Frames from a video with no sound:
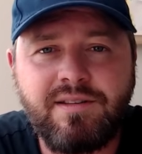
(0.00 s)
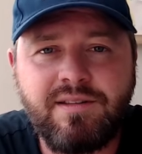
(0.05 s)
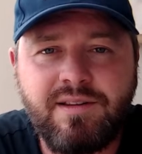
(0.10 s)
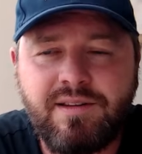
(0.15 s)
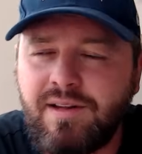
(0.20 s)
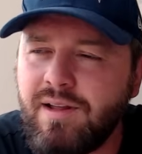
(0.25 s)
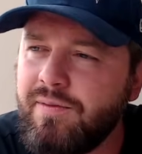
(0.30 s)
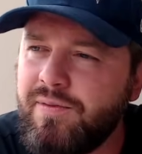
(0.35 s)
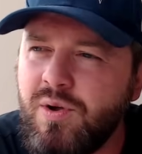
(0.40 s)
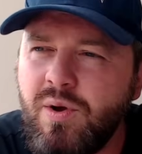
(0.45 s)

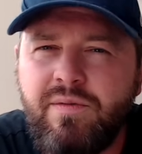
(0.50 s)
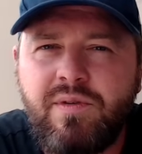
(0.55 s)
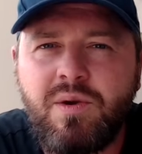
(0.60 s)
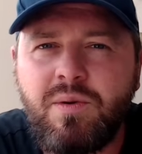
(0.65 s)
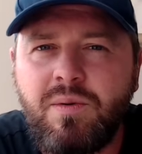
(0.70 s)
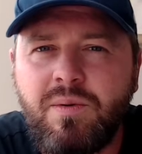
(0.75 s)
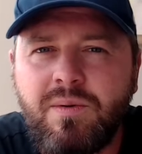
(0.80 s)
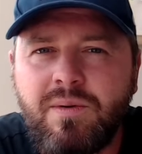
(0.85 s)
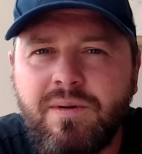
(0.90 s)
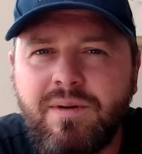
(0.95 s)
a few of
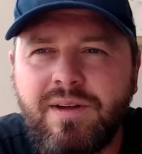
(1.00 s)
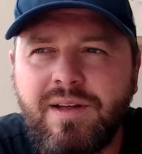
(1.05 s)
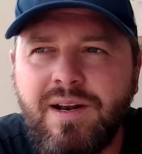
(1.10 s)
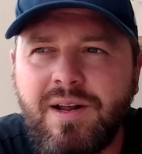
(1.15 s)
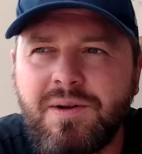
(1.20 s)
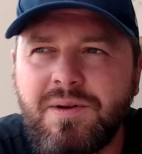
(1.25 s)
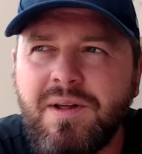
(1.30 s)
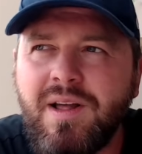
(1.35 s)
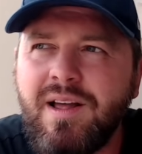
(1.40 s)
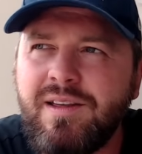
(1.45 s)
you,
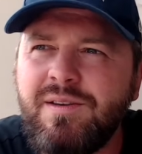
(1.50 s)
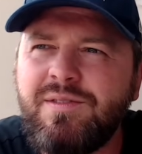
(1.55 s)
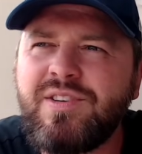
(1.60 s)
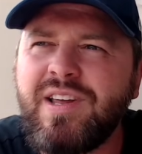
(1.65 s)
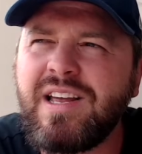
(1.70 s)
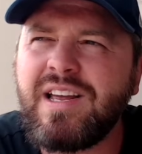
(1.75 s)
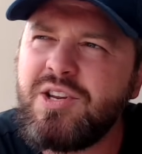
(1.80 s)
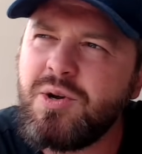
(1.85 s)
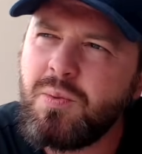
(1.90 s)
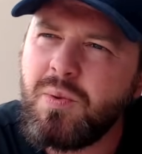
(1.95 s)
you've
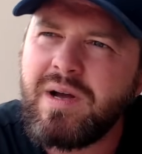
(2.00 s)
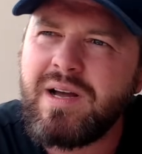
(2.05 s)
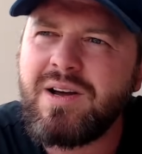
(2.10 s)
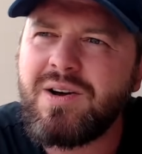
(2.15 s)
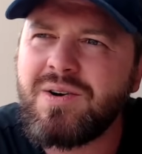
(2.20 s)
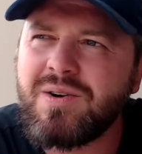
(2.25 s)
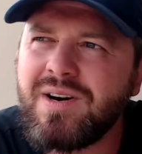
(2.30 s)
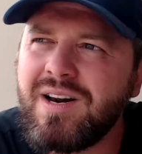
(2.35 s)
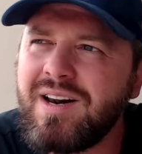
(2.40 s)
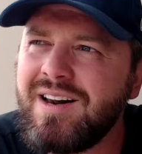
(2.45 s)
said you
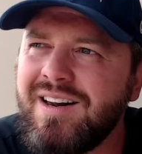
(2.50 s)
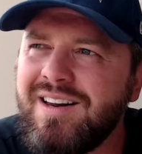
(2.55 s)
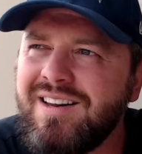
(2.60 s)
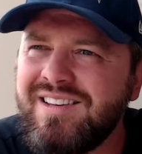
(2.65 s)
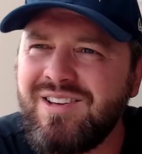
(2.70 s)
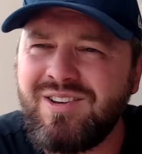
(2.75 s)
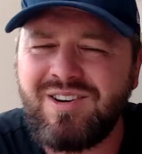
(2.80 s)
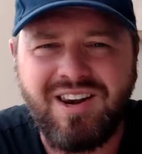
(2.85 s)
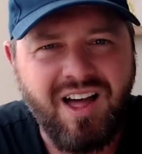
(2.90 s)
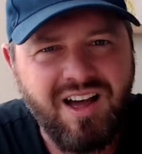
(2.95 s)
will.
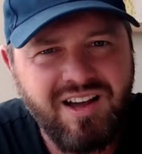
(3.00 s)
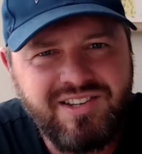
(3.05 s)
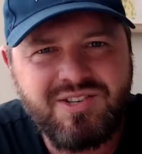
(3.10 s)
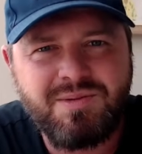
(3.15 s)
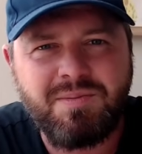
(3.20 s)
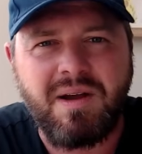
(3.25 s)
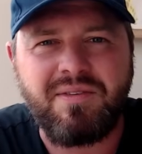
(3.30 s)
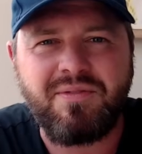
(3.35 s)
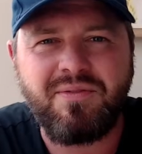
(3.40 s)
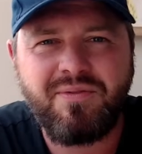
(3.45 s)
You lied
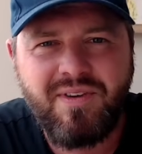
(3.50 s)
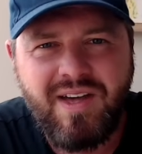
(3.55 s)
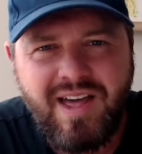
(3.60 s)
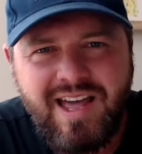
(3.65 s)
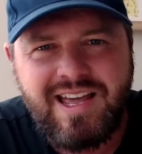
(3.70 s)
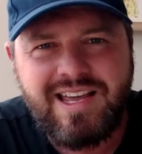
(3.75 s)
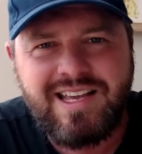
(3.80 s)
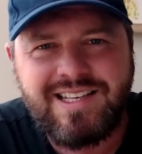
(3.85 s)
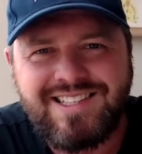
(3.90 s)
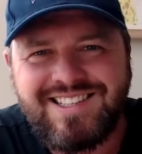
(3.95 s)
to my
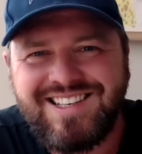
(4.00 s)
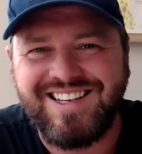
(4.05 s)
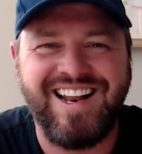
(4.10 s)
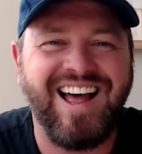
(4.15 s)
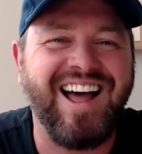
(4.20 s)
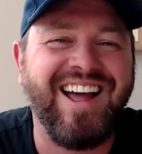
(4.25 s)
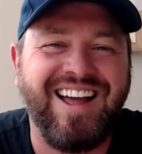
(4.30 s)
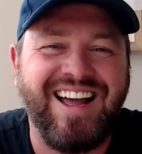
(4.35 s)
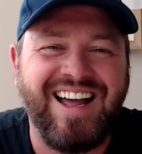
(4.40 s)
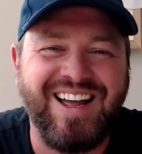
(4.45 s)
face.
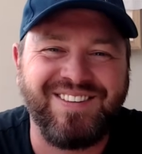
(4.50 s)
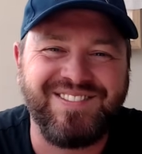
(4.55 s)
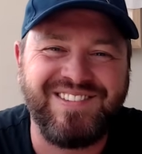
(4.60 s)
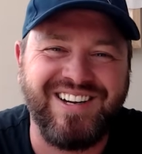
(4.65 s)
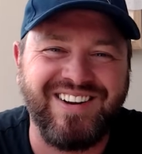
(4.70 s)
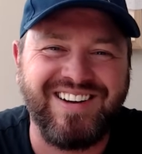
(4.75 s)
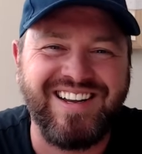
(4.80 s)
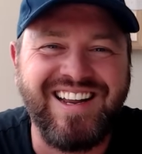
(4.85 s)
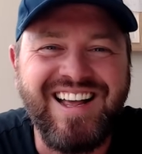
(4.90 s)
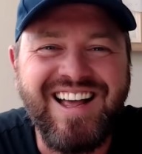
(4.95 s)
I'm
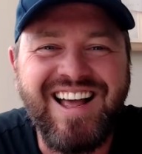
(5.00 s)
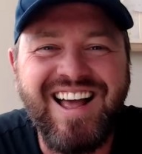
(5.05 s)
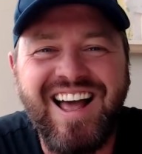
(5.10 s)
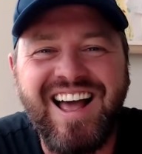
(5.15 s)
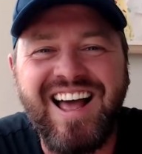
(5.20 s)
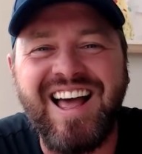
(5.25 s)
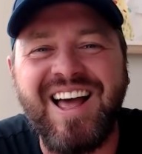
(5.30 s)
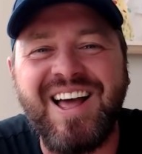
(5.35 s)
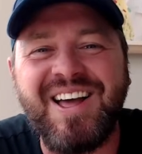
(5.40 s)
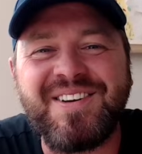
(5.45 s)
joking.
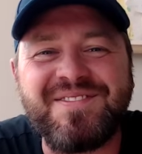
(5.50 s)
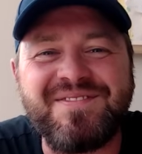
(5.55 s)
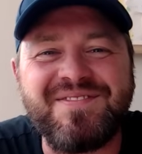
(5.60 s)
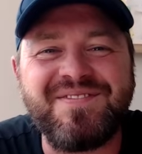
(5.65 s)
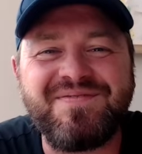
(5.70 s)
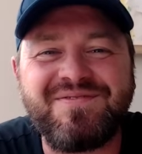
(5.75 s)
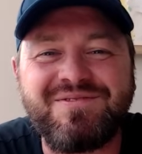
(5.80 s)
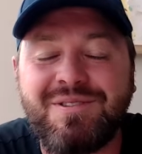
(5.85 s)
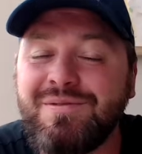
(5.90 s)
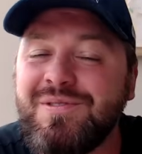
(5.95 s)

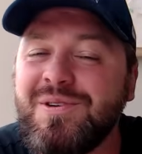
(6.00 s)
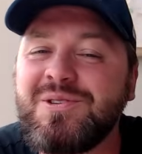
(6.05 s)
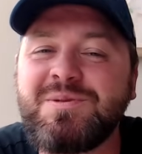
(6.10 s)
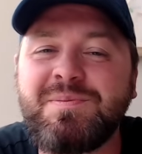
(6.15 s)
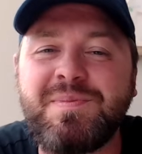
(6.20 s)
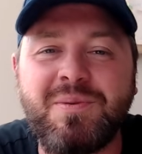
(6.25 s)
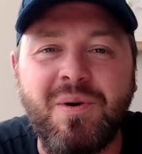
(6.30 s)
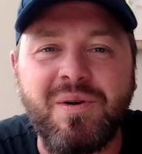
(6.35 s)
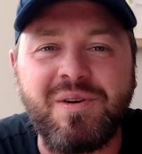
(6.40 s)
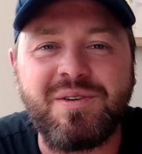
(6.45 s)
Reviews
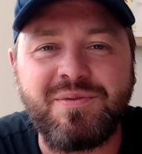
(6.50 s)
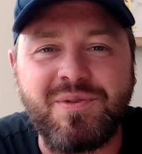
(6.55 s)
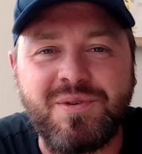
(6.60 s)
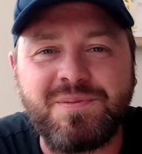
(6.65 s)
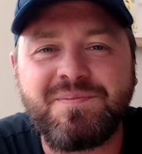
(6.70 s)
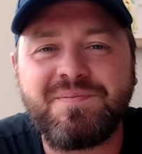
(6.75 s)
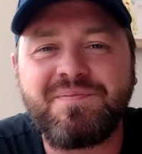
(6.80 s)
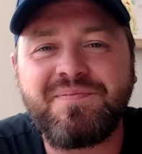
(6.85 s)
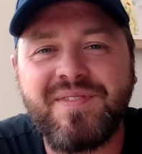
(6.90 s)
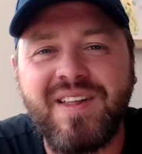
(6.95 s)
would be wonderful.
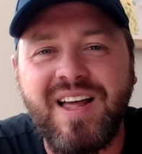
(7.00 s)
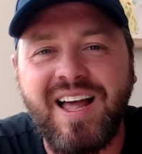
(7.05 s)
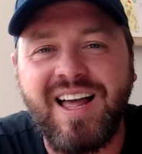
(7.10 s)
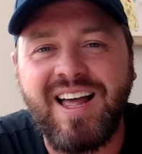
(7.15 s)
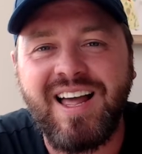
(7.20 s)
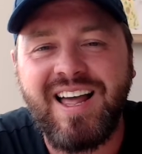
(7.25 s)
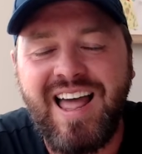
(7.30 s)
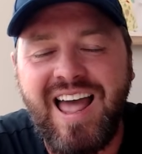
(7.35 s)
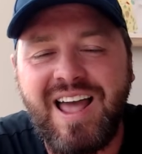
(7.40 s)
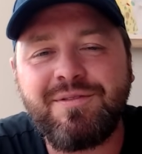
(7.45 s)

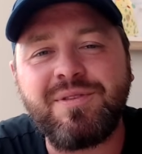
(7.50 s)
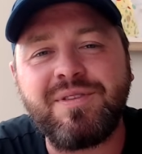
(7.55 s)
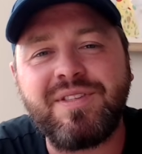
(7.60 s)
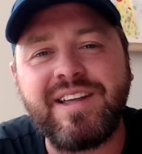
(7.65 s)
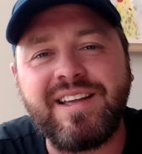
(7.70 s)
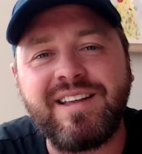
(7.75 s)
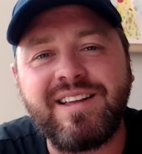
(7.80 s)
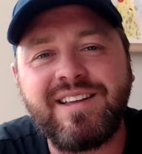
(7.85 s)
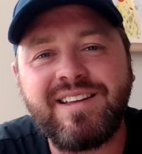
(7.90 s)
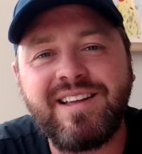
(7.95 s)

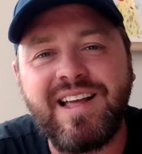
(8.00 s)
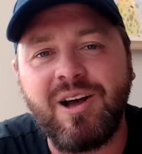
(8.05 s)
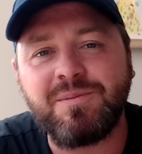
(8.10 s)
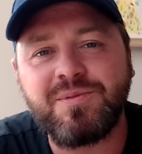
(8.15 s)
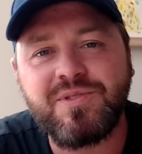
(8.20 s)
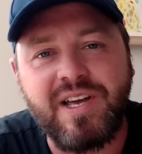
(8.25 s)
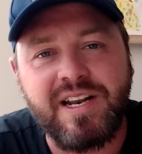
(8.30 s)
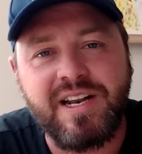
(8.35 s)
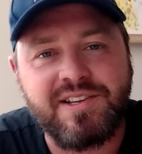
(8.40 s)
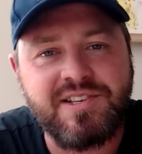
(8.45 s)
Everything
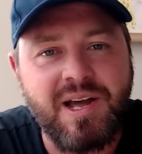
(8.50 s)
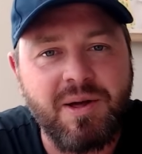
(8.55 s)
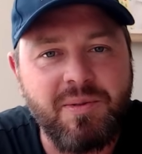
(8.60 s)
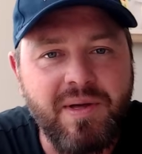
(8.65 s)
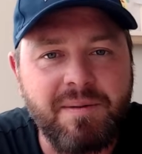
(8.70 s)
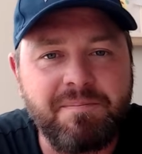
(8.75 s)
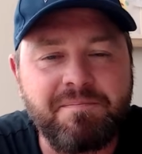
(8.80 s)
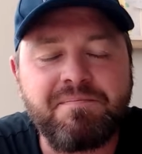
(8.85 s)
helps get us out there.